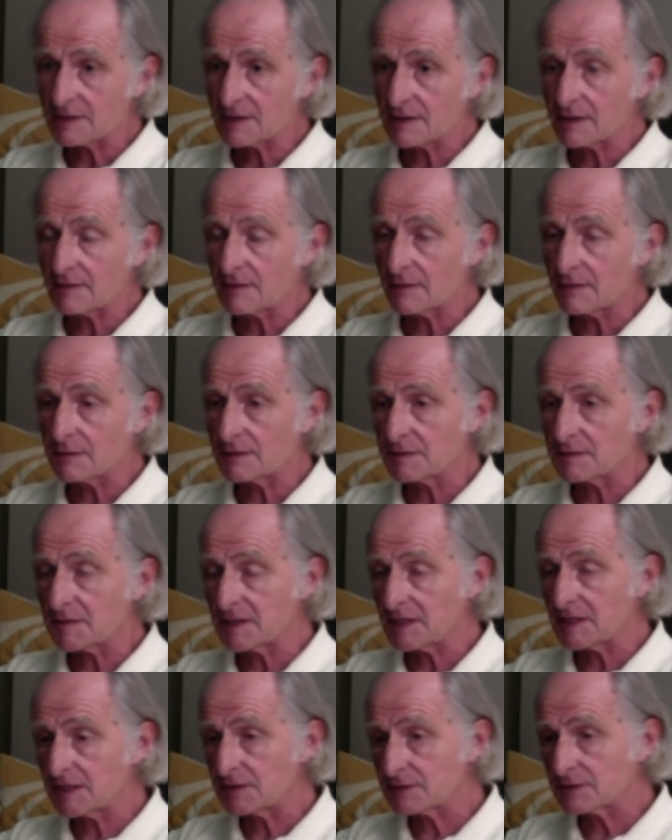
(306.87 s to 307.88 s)
I've always been
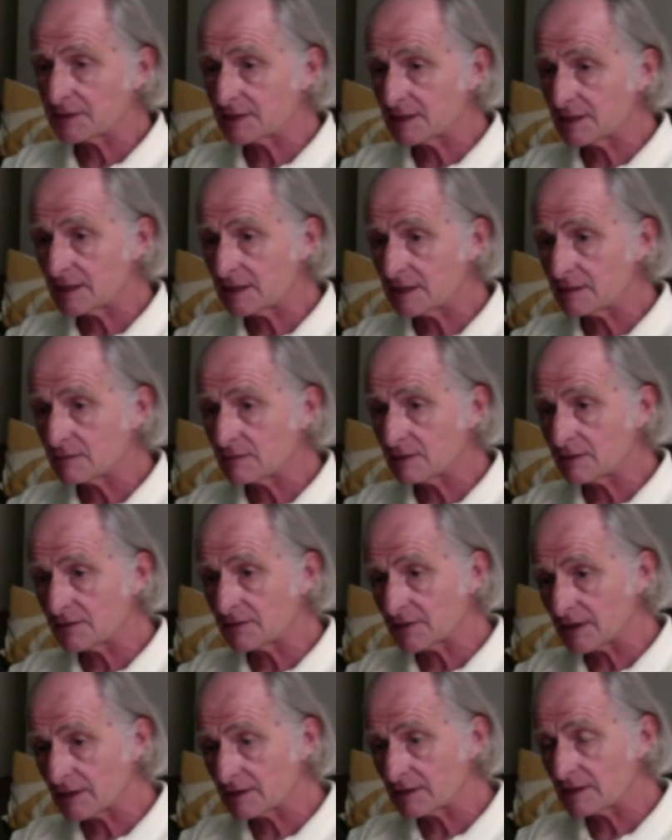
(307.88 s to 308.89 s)
interested, quite
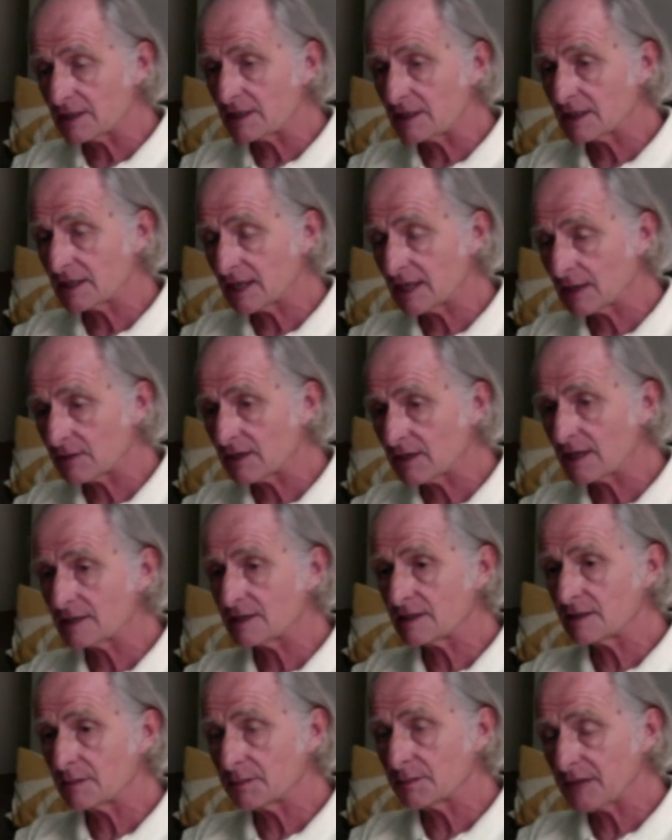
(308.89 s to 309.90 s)
frankly, in how that's
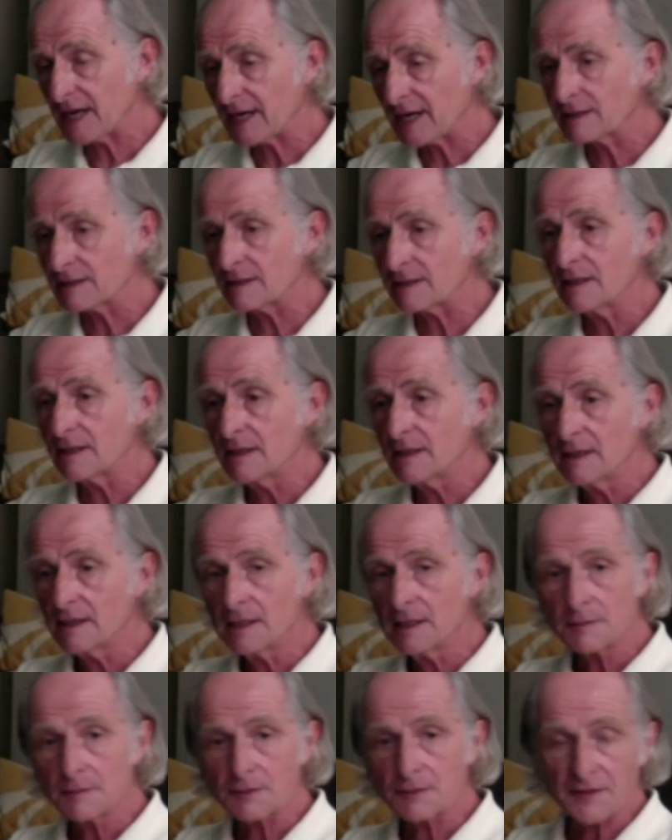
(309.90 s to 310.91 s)
impacted
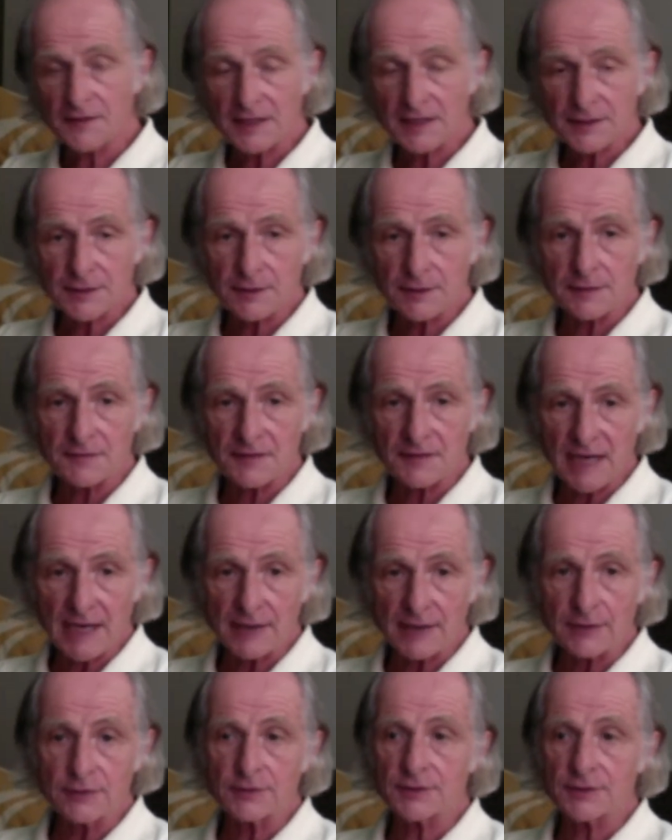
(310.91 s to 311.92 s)
professional
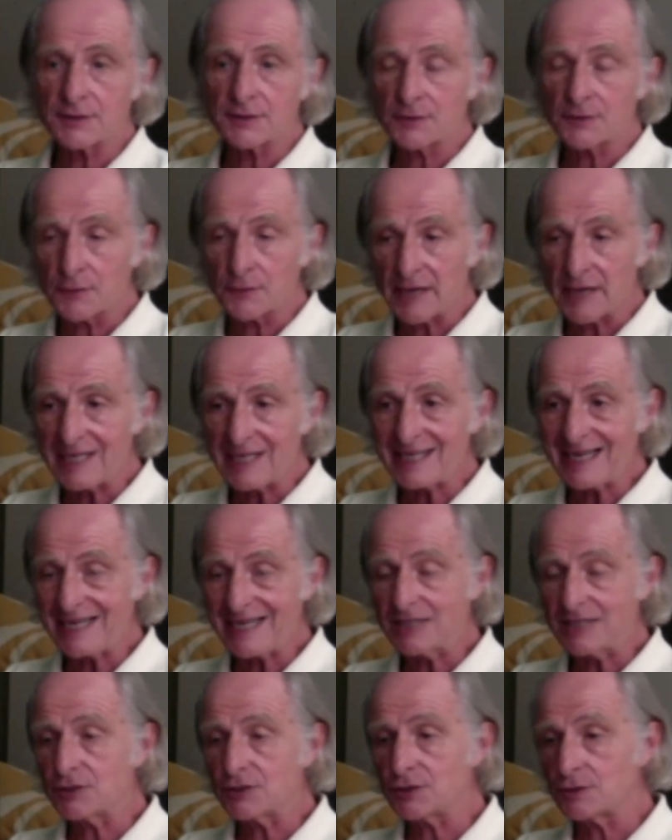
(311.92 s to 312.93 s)
values and the way that
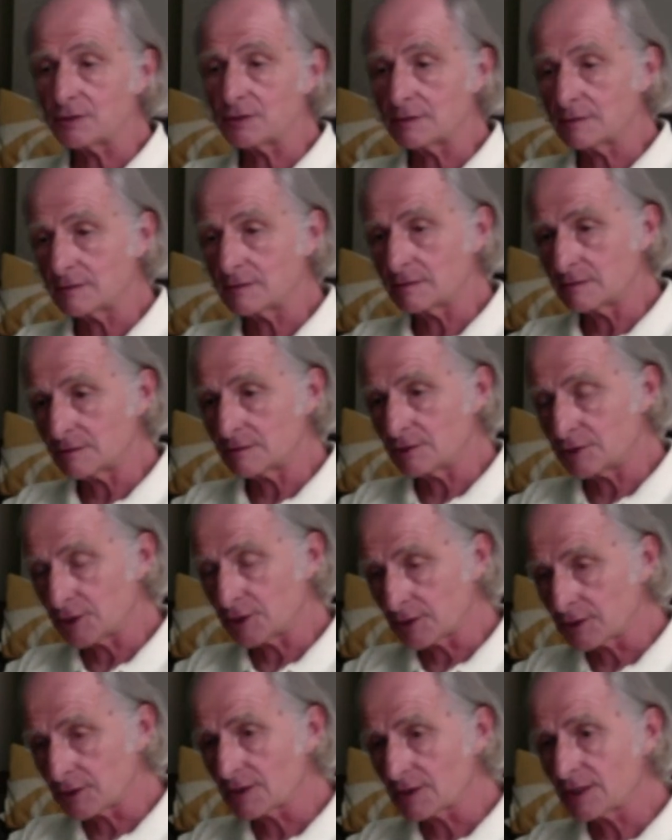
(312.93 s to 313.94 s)

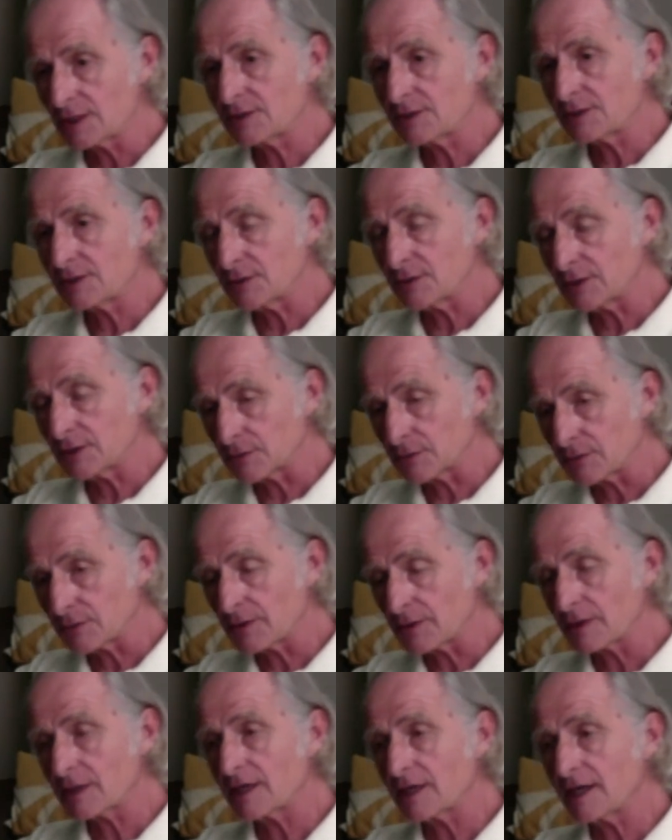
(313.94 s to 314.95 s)
journalists do their
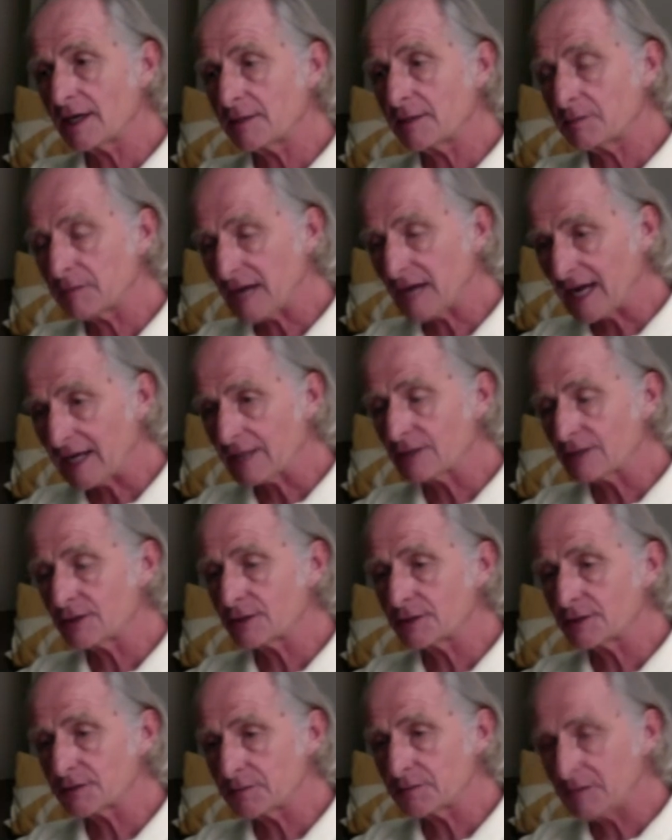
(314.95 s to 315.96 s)
work and
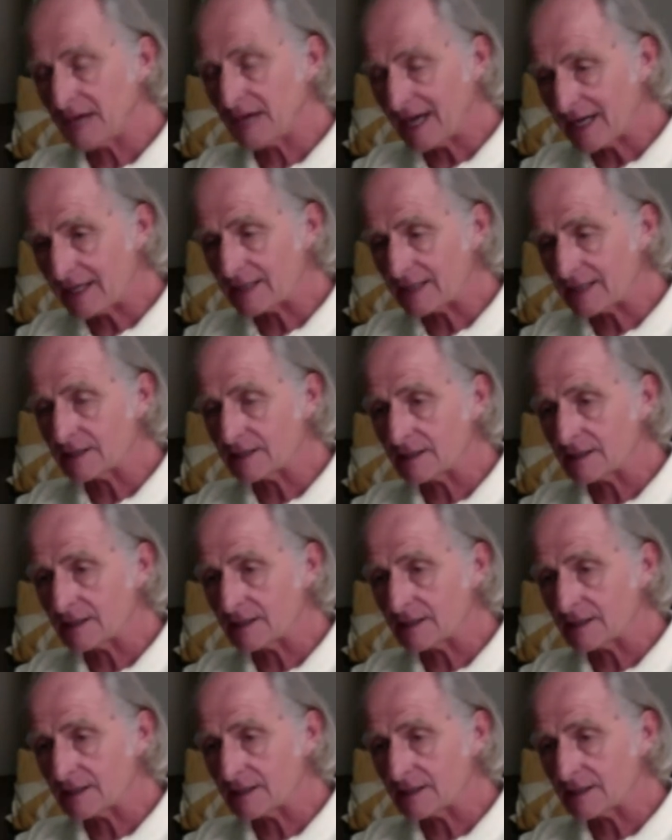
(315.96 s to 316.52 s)
managers manage